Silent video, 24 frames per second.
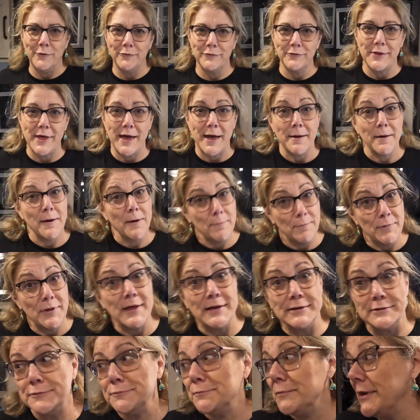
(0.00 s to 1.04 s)
over that, but
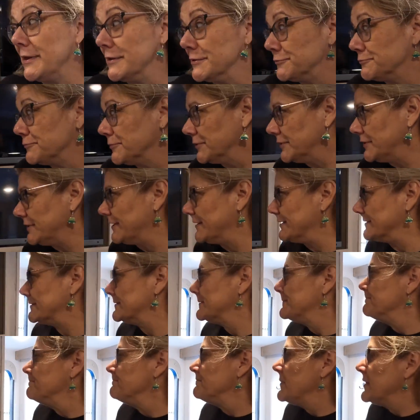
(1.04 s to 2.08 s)
that is really nice.
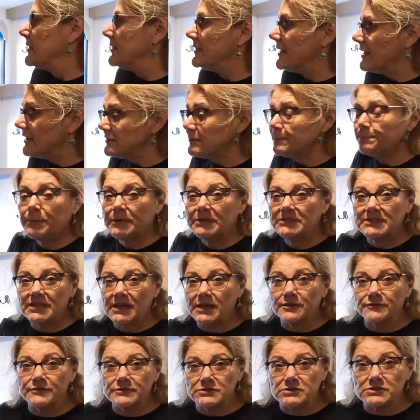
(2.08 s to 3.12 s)
Nice big
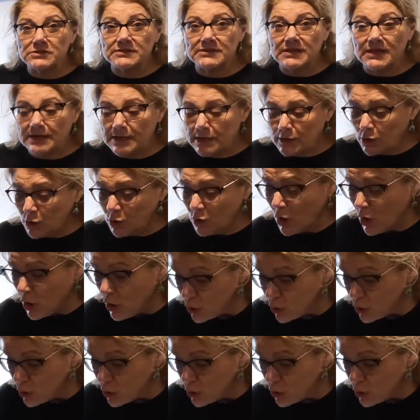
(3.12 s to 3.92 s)
television set here.